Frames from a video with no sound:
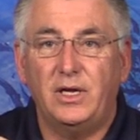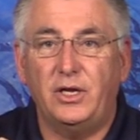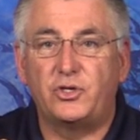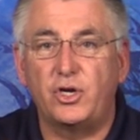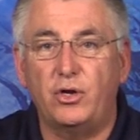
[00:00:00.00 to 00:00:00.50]

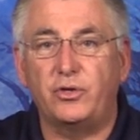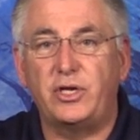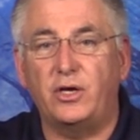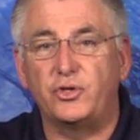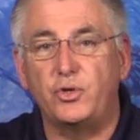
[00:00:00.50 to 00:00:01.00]
It
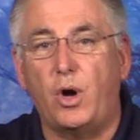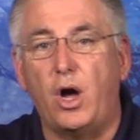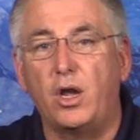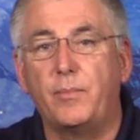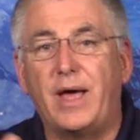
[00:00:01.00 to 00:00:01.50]
tells you
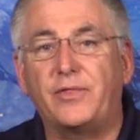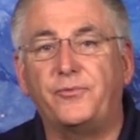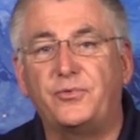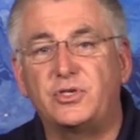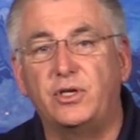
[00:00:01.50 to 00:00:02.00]
all about
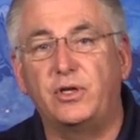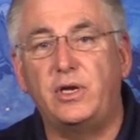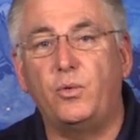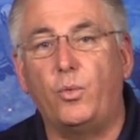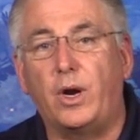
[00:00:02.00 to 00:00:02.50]
the
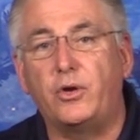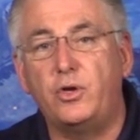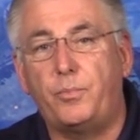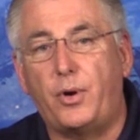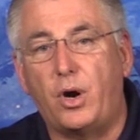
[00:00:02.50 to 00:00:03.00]
facility, where
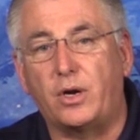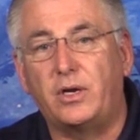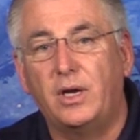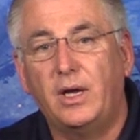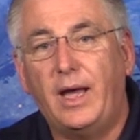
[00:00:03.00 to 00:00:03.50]
you park,
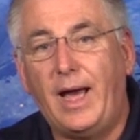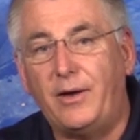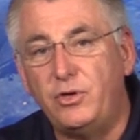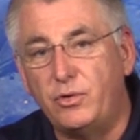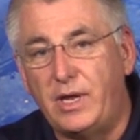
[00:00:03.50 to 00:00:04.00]

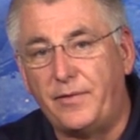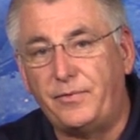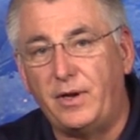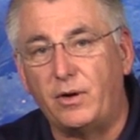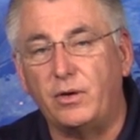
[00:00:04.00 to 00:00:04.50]
how you
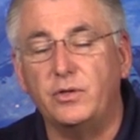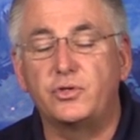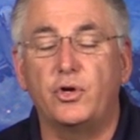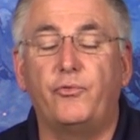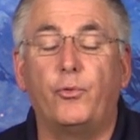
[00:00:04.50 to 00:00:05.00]
get there, and
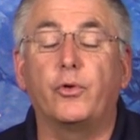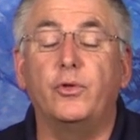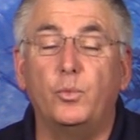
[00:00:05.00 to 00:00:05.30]
so forth.